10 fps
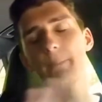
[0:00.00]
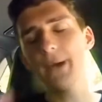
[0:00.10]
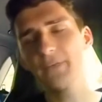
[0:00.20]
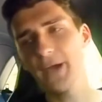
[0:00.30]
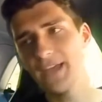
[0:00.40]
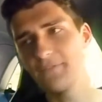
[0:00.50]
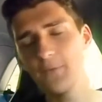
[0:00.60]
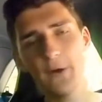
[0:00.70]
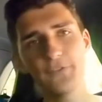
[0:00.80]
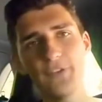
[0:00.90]
by the way, if
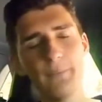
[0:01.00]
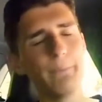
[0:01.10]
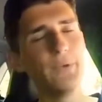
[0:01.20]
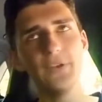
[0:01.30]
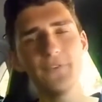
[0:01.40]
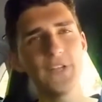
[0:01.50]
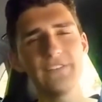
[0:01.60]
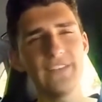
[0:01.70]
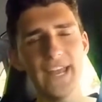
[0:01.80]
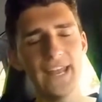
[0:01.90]
you post some beautiful
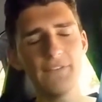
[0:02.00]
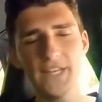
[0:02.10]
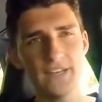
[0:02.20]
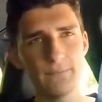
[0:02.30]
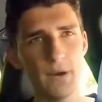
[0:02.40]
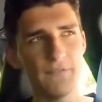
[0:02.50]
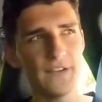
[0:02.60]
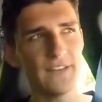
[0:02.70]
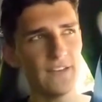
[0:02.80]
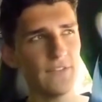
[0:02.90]
listing and everything is
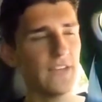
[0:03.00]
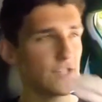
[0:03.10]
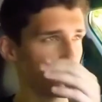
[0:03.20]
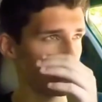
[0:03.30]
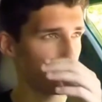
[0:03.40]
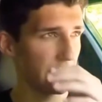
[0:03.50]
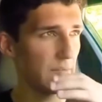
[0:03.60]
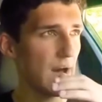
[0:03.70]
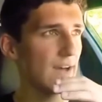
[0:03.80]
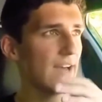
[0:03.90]
perfect and you think it should do really
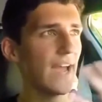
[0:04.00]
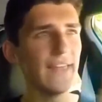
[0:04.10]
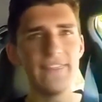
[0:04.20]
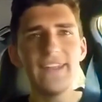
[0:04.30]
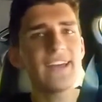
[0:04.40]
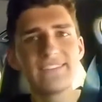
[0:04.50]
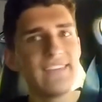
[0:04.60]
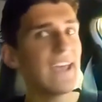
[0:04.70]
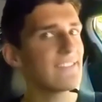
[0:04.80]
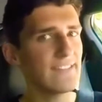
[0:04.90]
well, the next
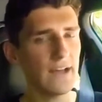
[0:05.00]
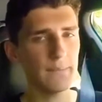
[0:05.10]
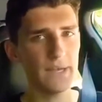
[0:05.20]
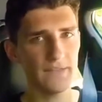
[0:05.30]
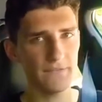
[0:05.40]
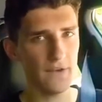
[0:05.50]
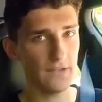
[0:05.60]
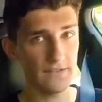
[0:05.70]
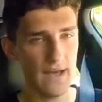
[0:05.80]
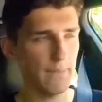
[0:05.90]
day it's not gonna be at the
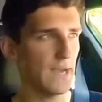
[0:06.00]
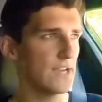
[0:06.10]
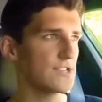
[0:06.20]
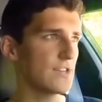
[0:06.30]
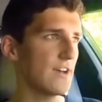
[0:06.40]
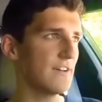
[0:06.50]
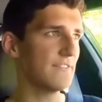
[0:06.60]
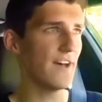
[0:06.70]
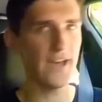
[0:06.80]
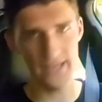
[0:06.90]
front top page of
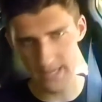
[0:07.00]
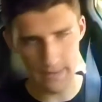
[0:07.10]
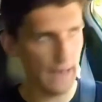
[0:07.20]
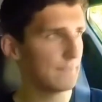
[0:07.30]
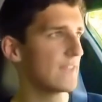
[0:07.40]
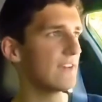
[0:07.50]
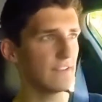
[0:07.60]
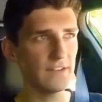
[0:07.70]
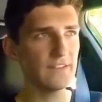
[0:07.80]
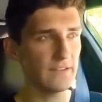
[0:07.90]
eBay.
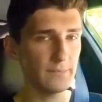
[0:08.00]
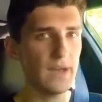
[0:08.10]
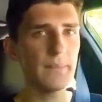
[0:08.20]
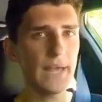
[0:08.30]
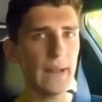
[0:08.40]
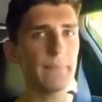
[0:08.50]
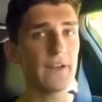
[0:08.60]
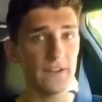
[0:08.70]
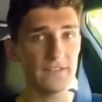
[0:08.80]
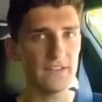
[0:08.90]
It's gonna take some time to get up
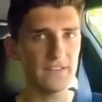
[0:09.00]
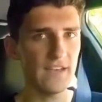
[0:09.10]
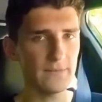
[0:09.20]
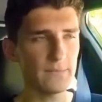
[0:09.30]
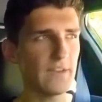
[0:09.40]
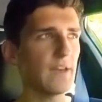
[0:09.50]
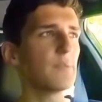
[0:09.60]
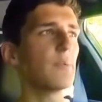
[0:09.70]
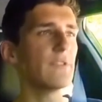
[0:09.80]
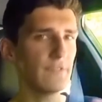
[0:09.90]
there and it's gonna take some sales.
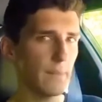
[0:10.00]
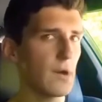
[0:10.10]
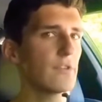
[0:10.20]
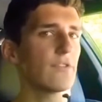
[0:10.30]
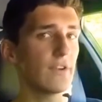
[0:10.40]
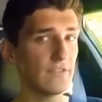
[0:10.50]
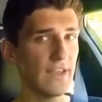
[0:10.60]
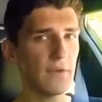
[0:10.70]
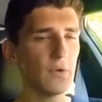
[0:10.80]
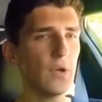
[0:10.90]
But once the ball starts to
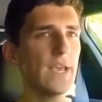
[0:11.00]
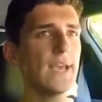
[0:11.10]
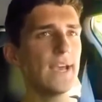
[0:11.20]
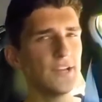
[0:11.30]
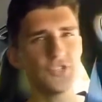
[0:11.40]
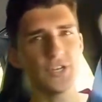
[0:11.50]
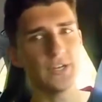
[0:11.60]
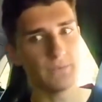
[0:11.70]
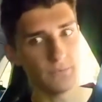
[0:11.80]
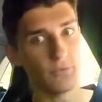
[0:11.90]
get rolling, it
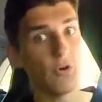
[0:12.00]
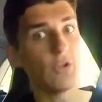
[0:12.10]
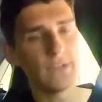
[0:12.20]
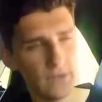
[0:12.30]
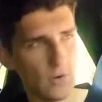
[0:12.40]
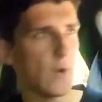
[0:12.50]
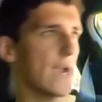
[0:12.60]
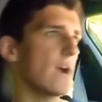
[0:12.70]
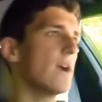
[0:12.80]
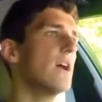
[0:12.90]
should roll a little
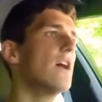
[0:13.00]
quicker.